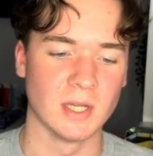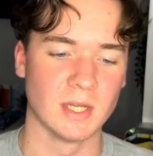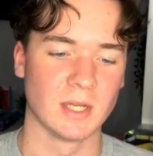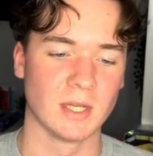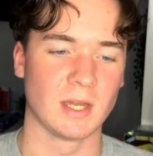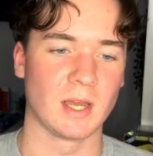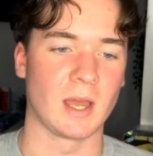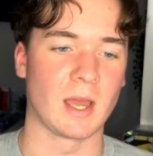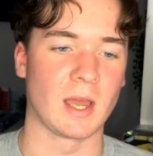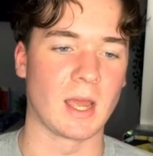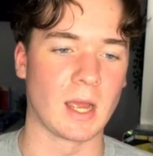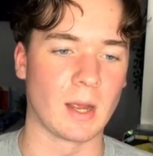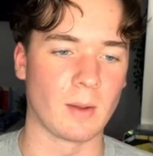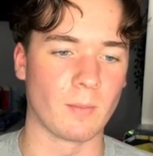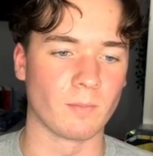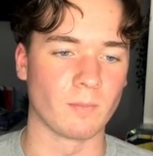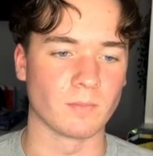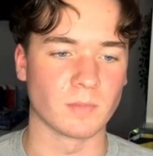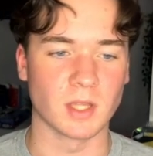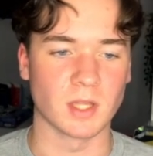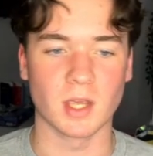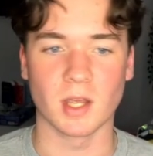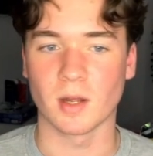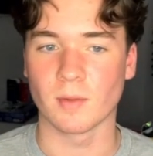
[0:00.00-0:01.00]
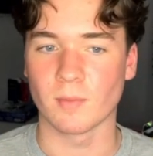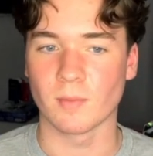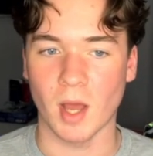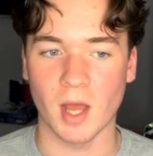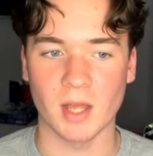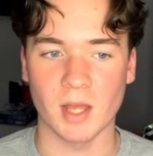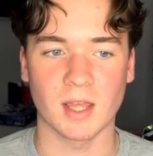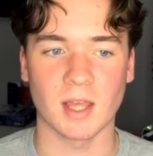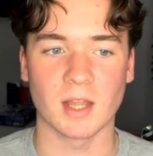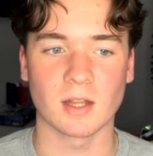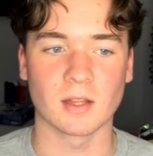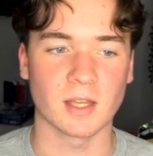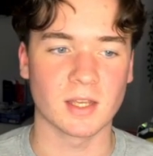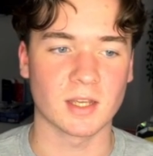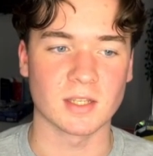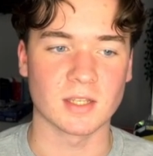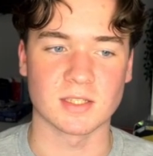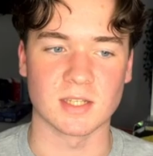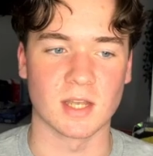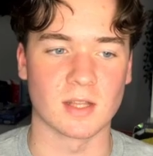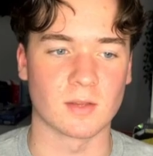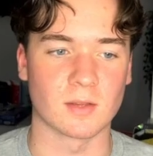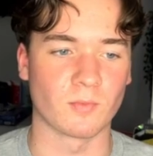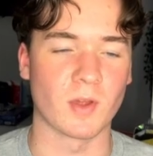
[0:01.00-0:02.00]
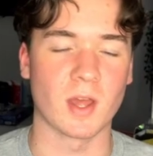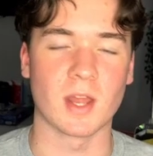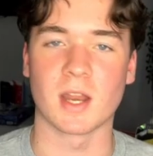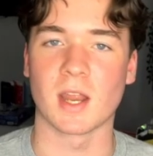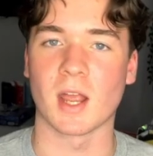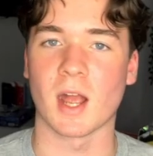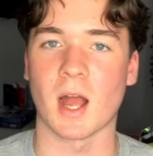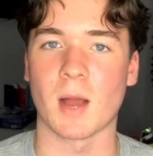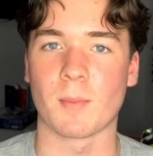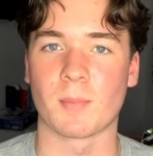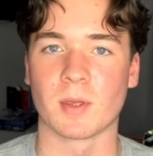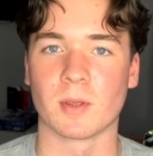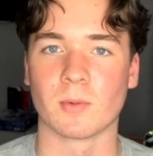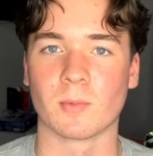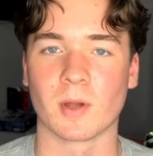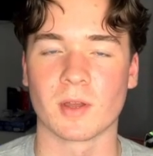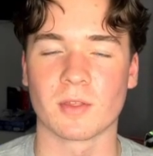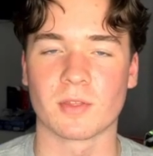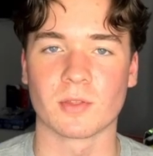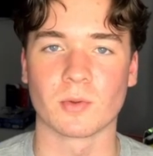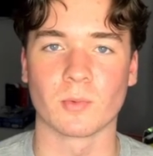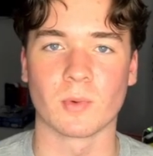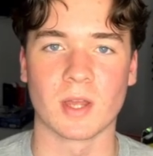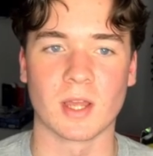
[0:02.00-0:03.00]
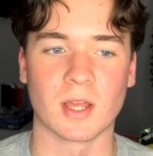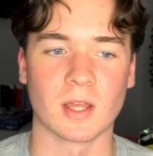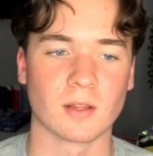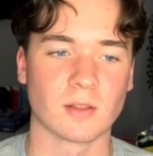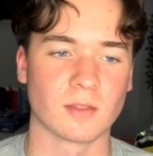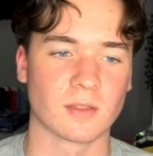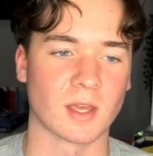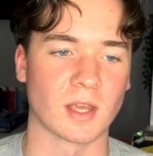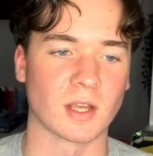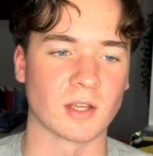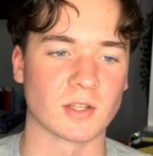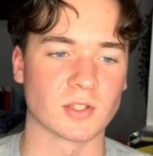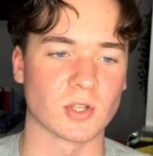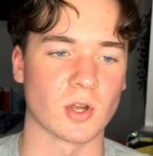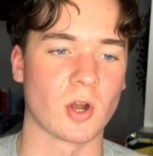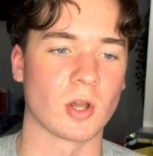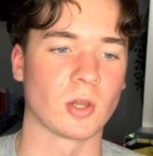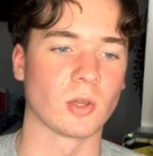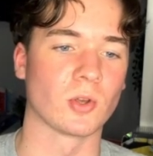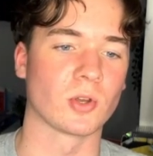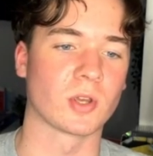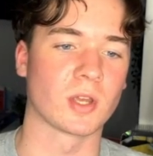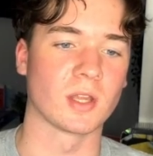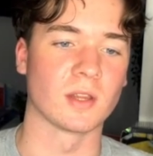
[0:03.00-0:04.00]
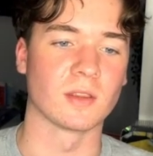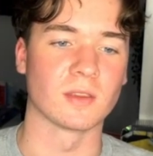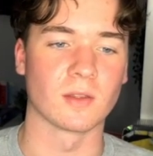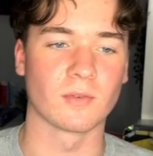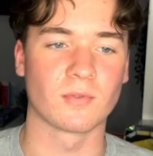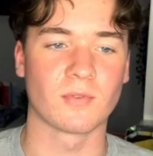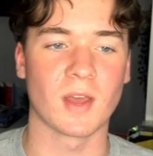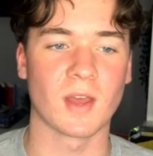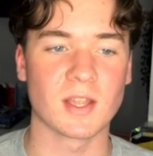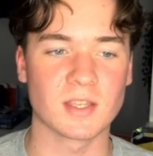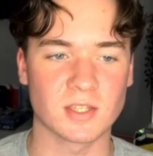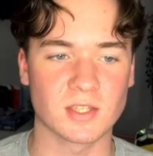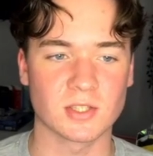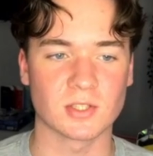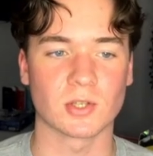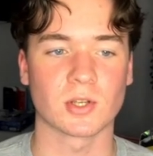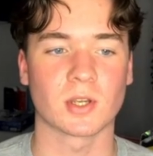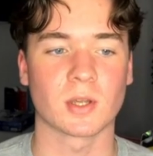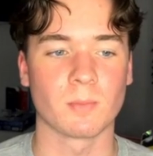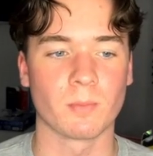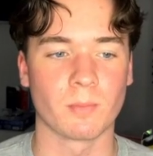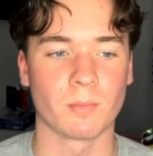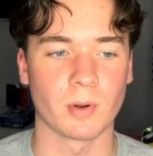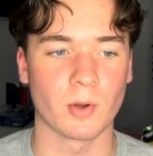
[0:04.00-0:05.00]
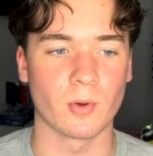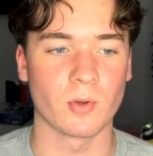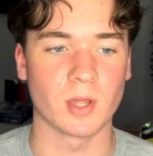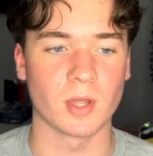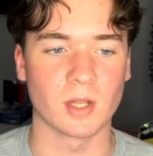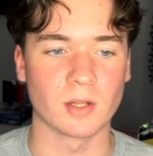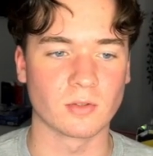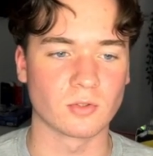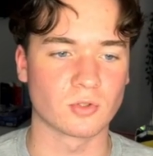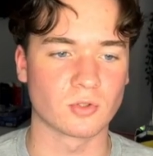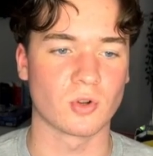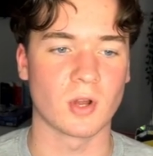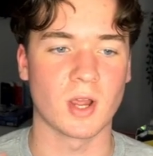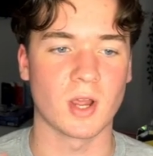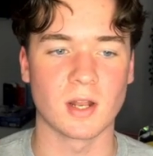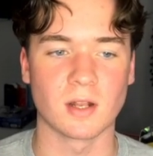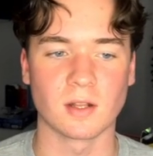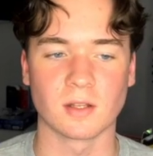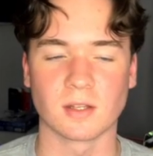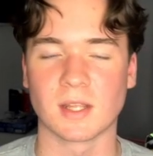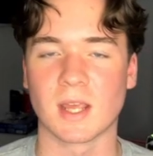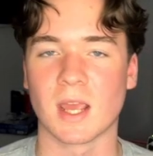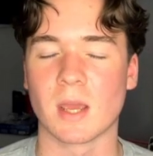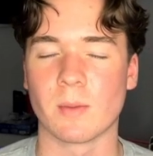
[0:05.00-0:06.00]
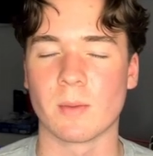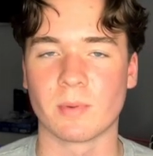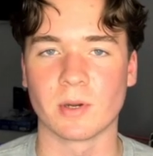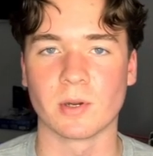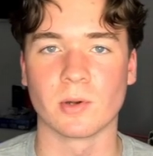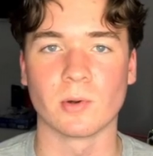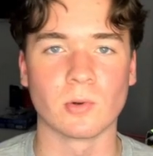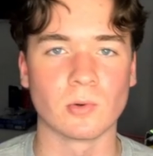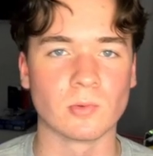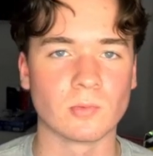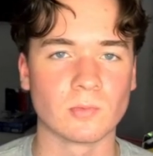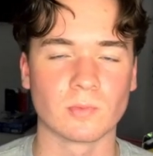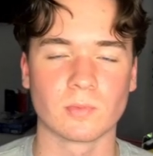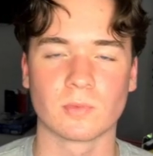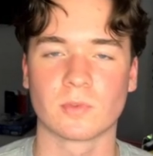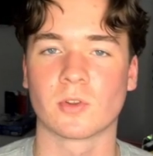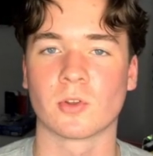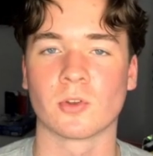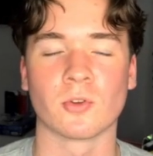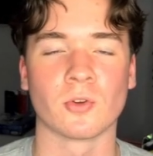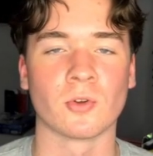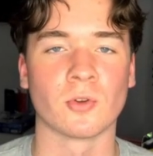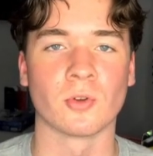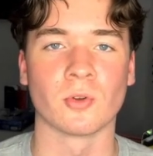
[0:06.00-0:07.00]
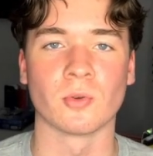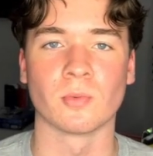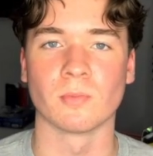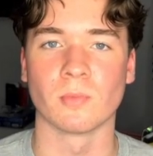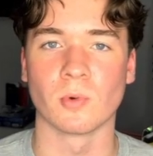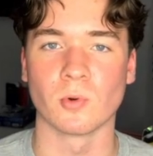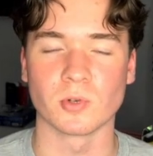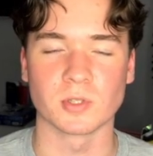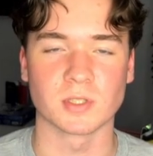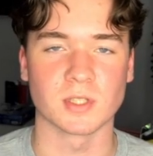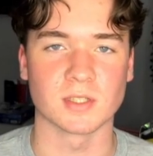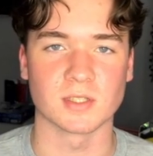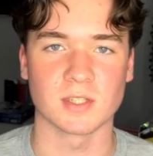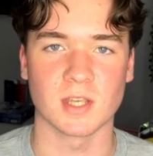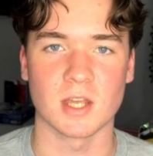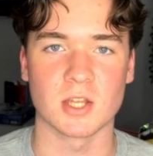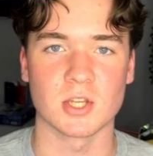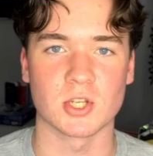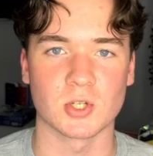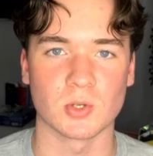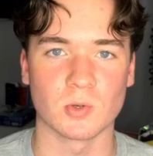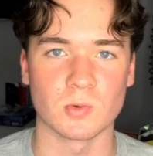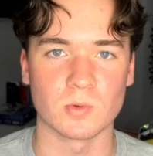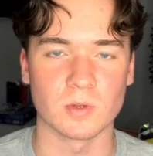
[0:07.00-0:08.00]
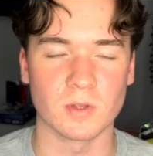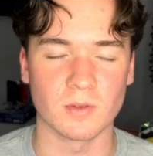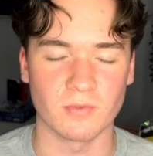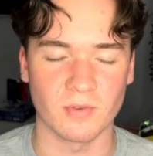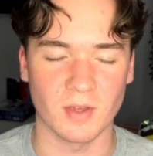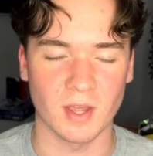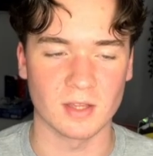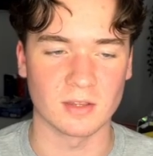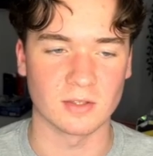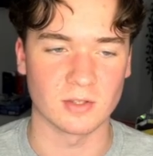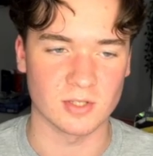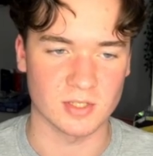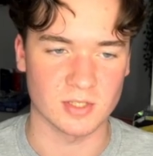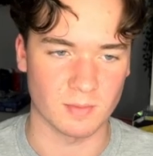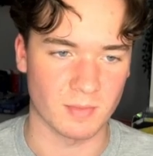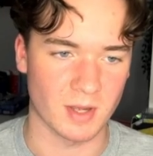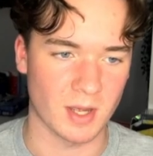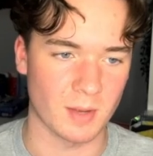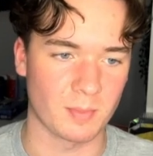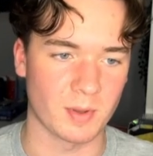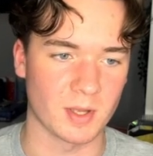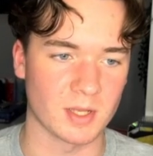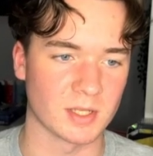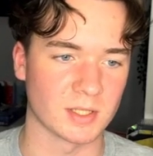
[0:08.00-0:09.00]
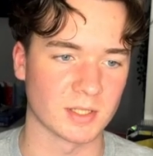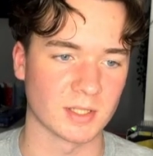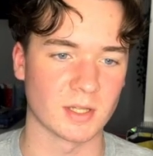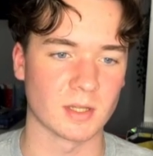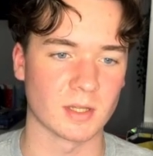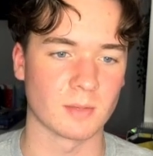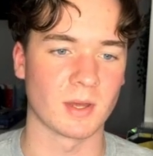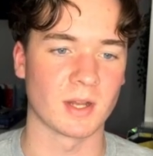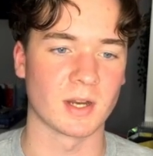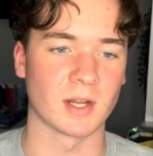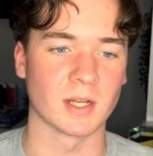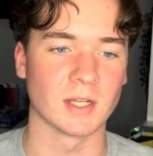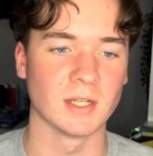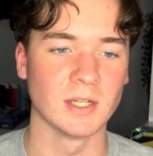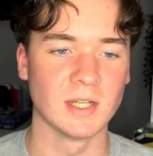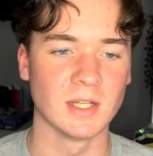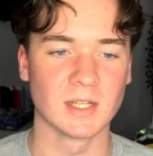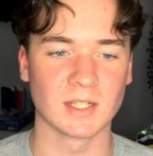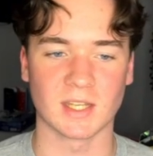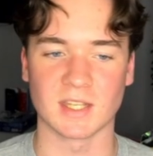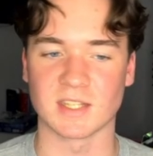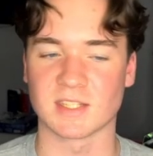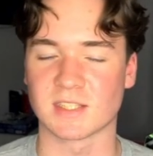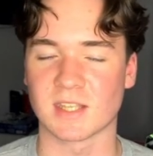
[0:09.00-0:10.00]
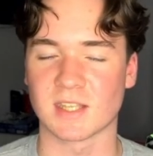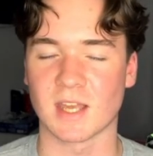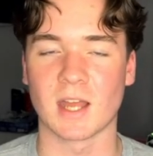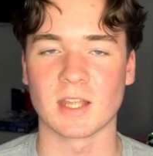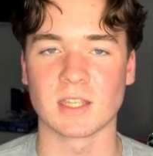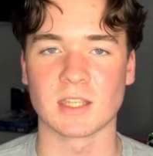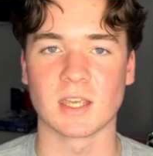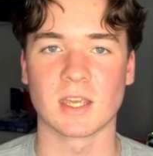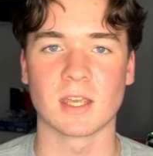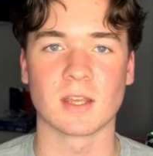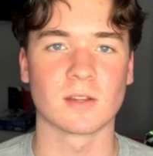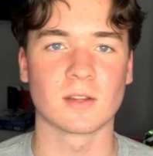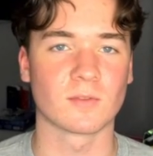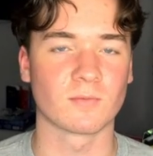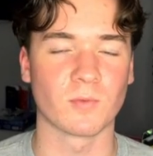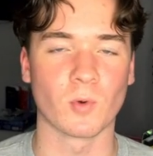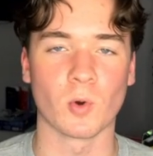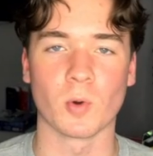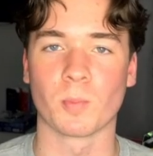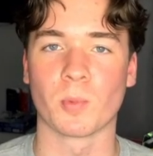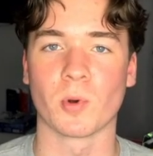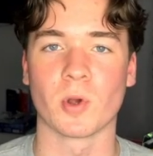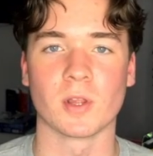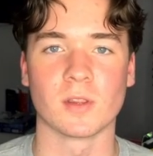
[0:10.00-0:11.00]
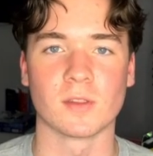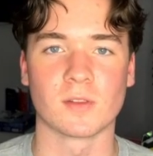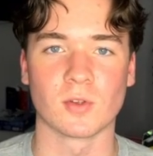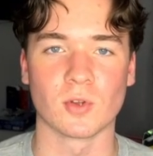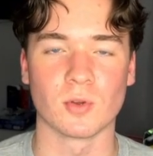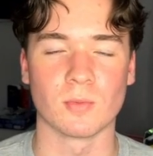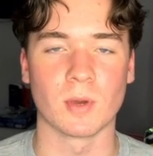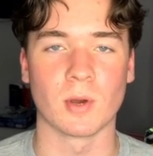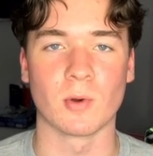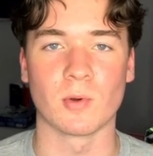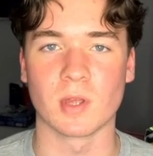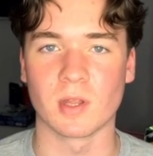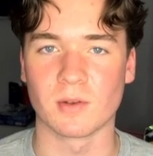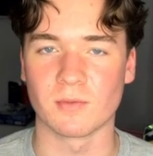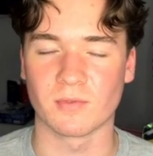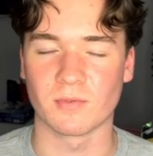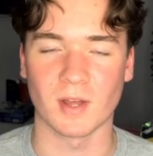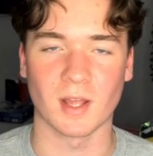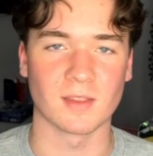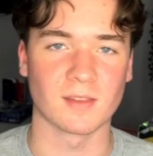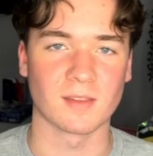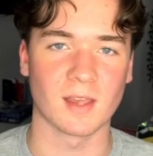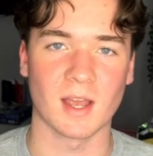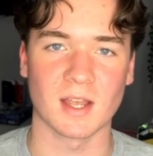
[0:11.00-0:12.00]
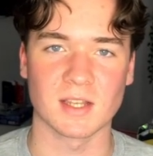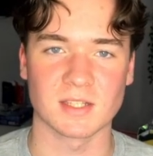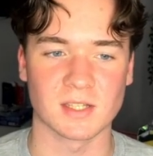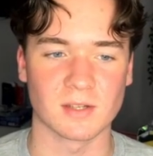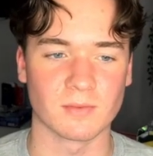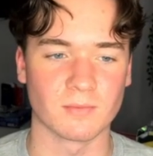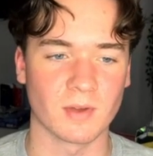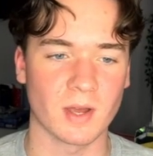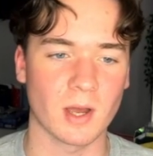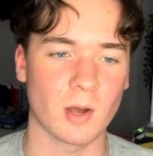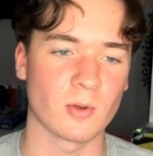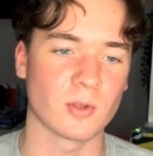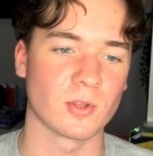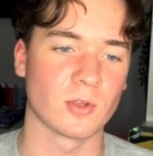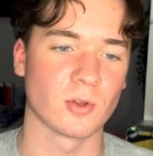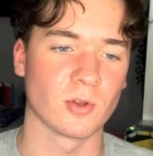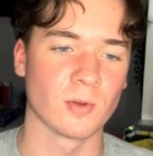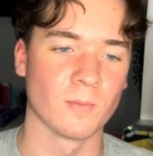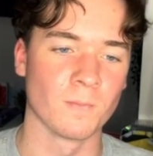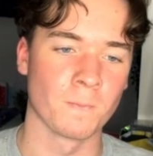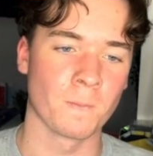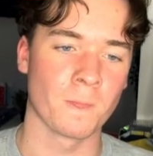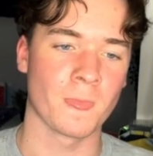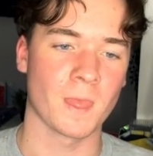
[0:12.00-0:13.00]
yeah, again, like I said, very happy with the way things are looking. Defence is looking brilliant. Trent, Gabriel, 2 most essential defenders in my opinion at the minute. Castagne, 4.2 million, fantastic value.